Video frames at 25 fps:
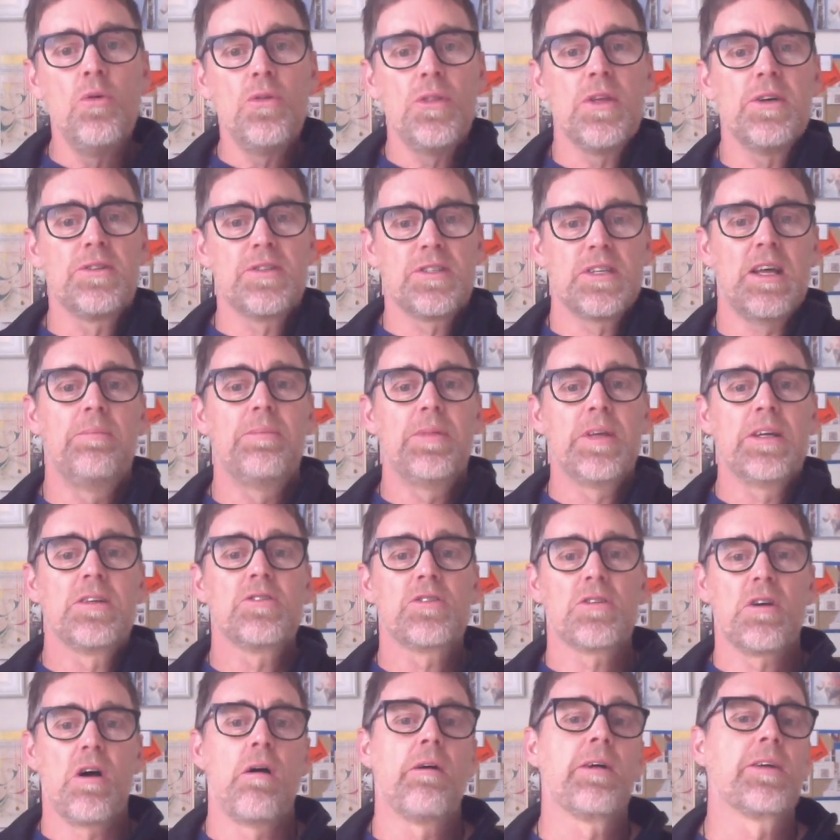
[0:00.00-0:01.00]
that something's
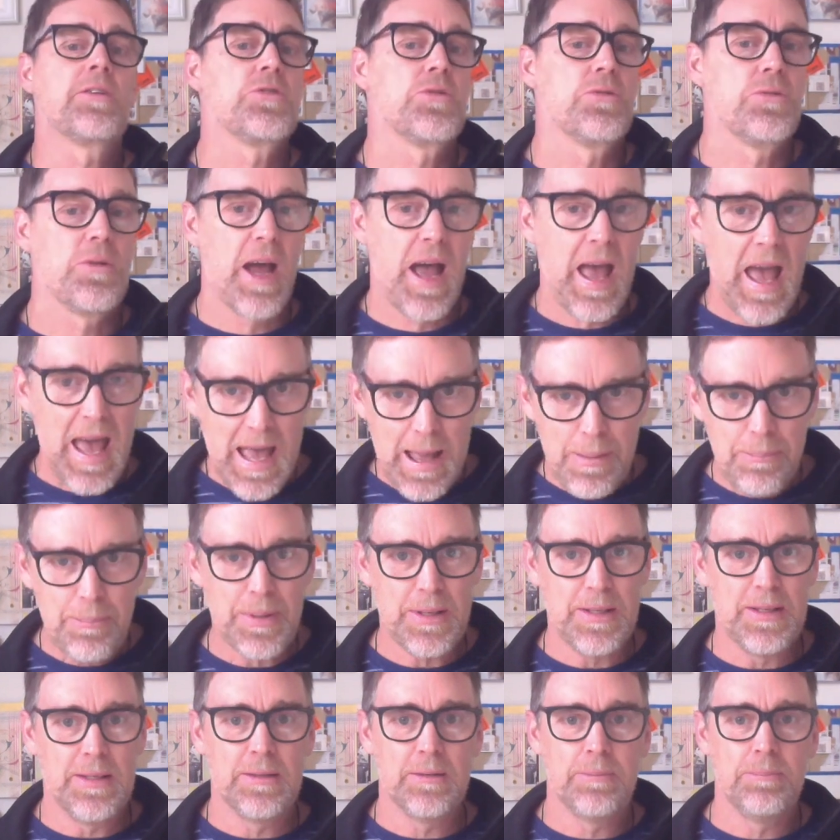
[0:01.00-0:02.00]
going to
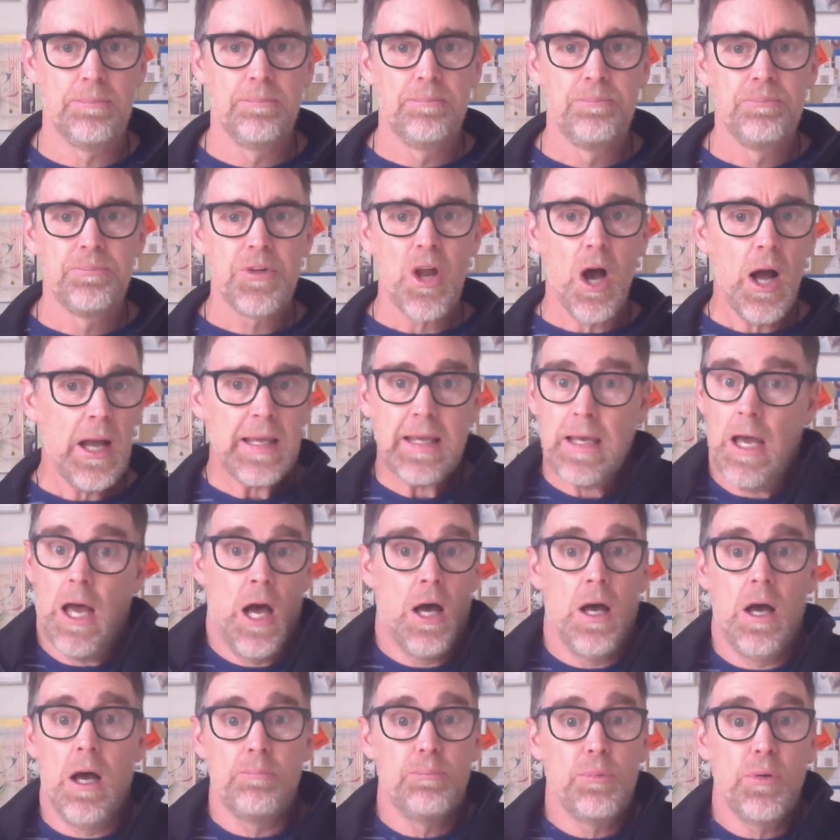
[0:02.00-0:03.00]
happen, I can't.